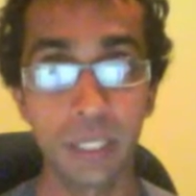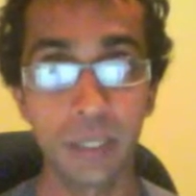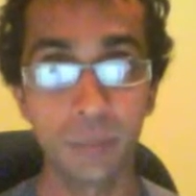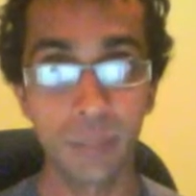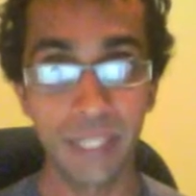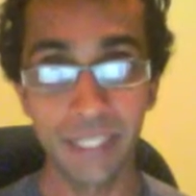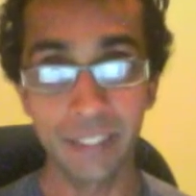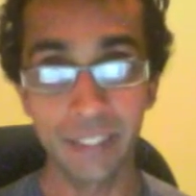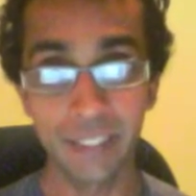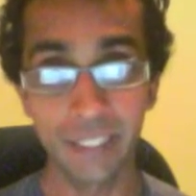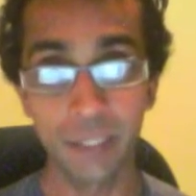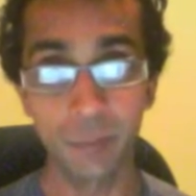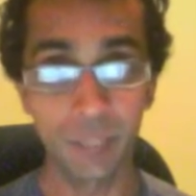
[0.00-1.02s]
gain an
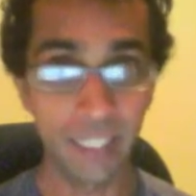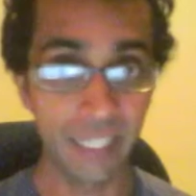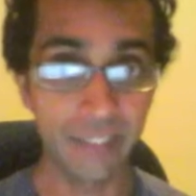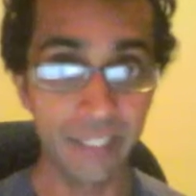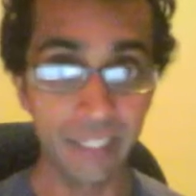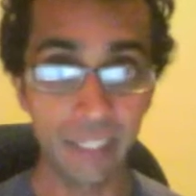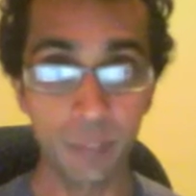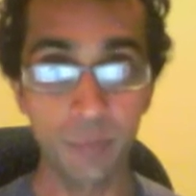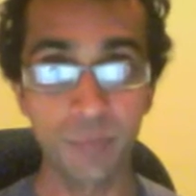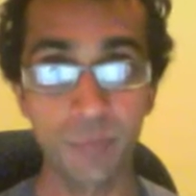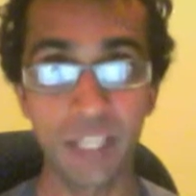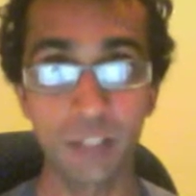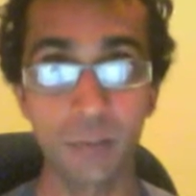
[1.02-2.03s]
income. Again, that comes
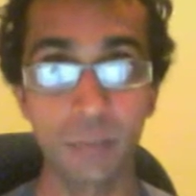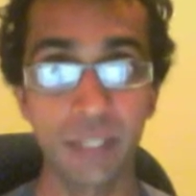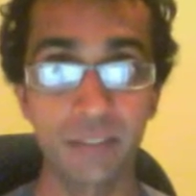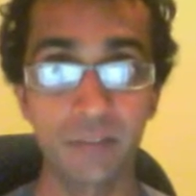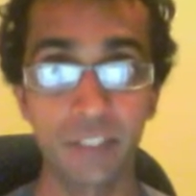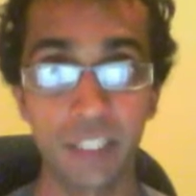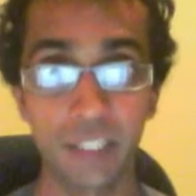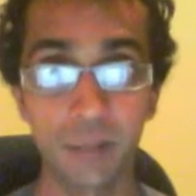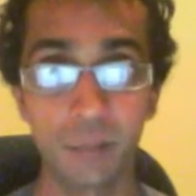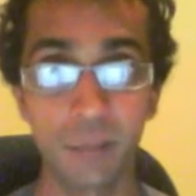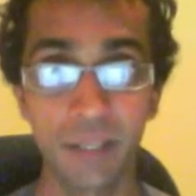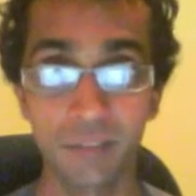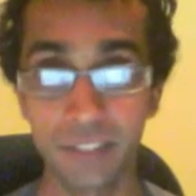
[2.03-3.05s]
back to passive income,
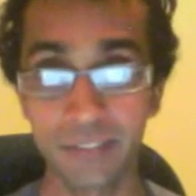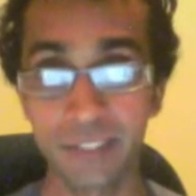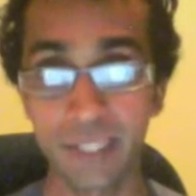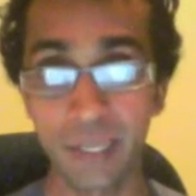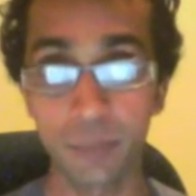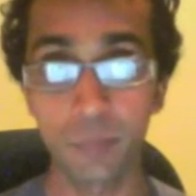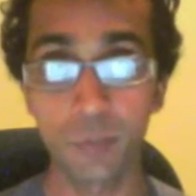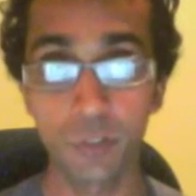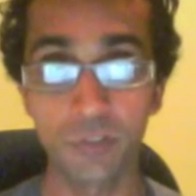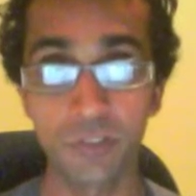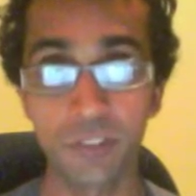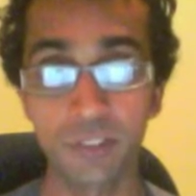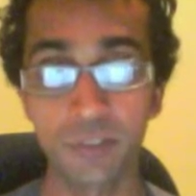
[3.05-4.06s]
having set up those
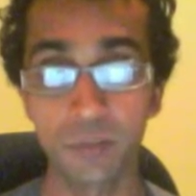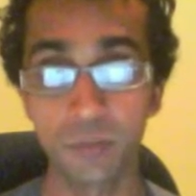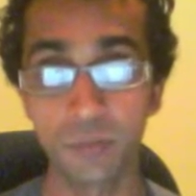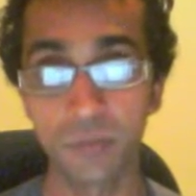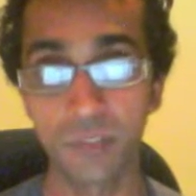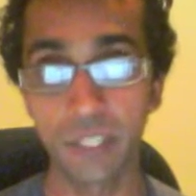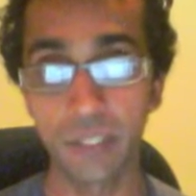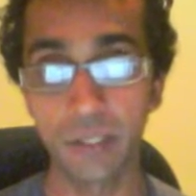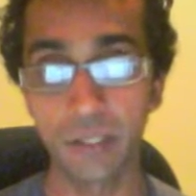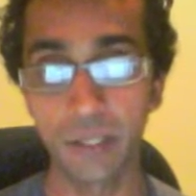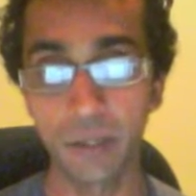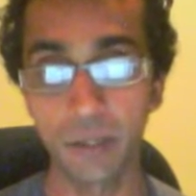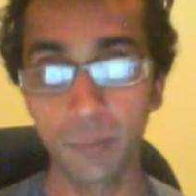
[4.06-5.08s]
systems and
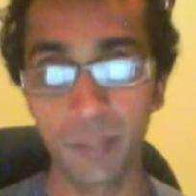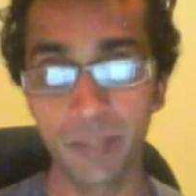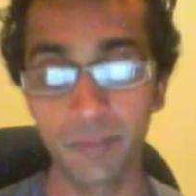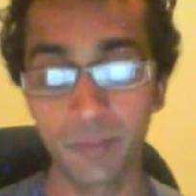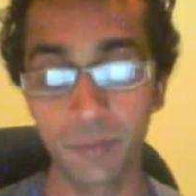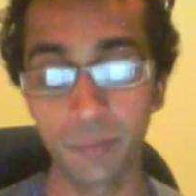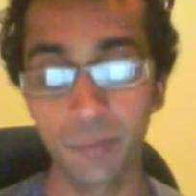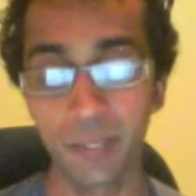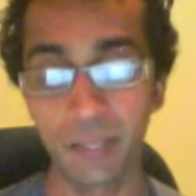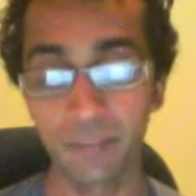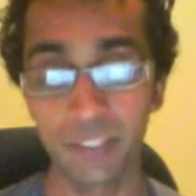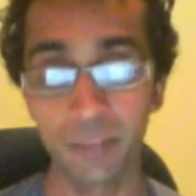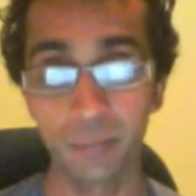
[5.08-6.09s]

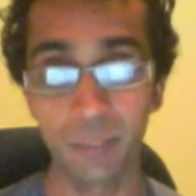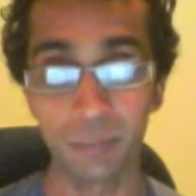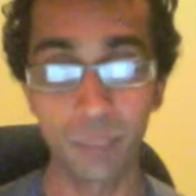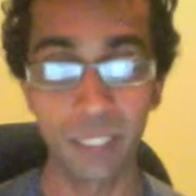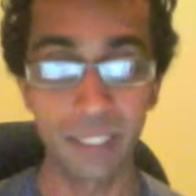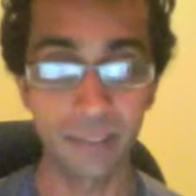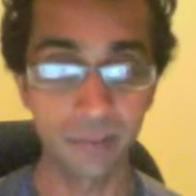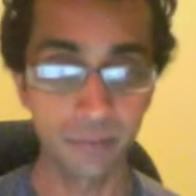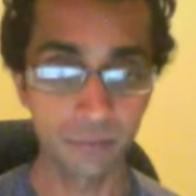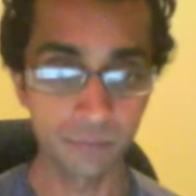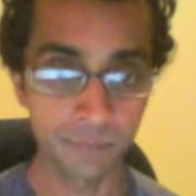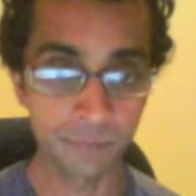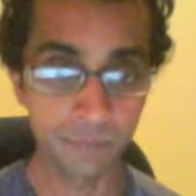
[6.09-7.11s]
having them in place.
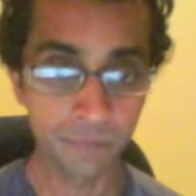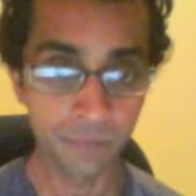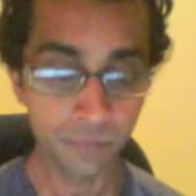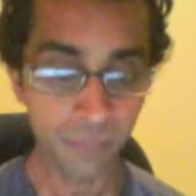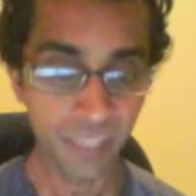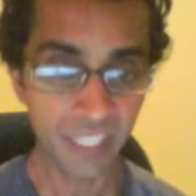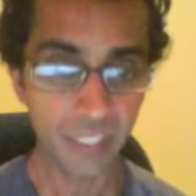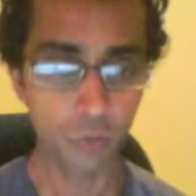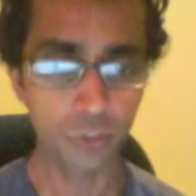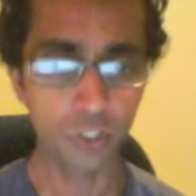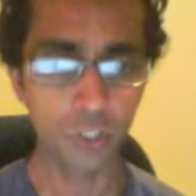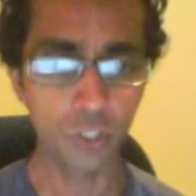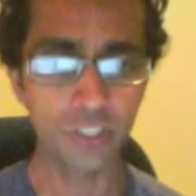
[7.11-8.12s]
He
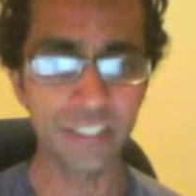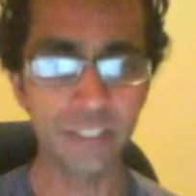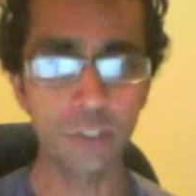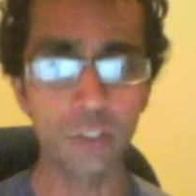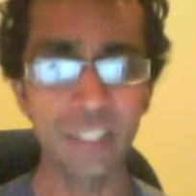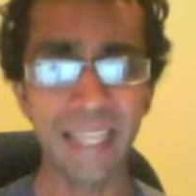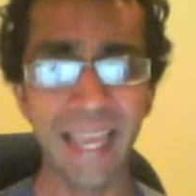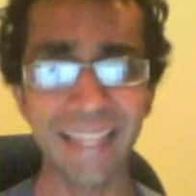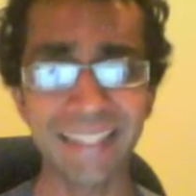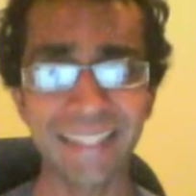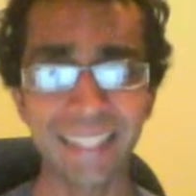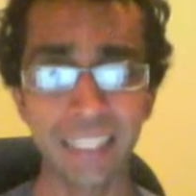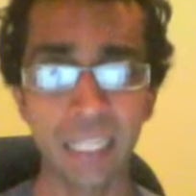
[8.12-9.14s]
also goes into the
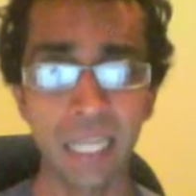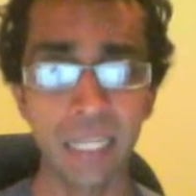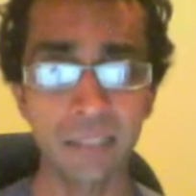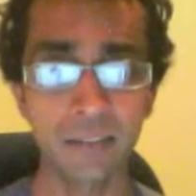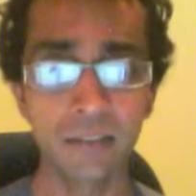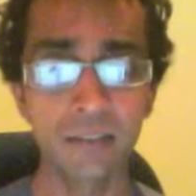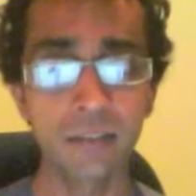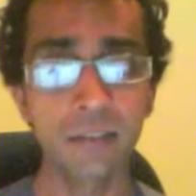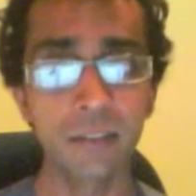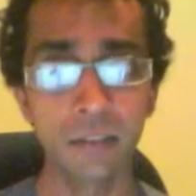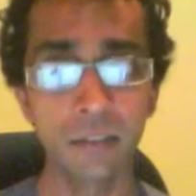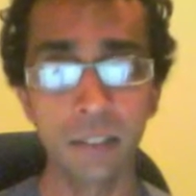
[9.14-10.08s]
asset classes, the